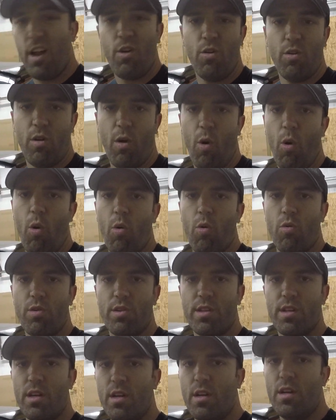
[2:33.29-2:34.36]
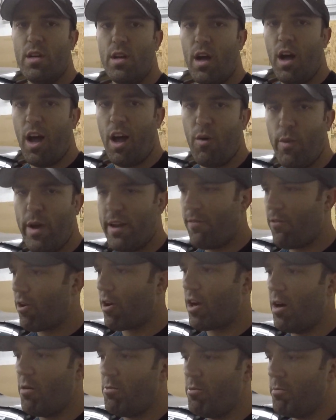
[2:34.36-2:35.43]
on hold, waiting for a
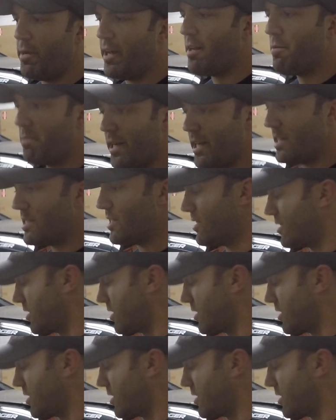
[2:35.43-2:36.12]
couple of big pieces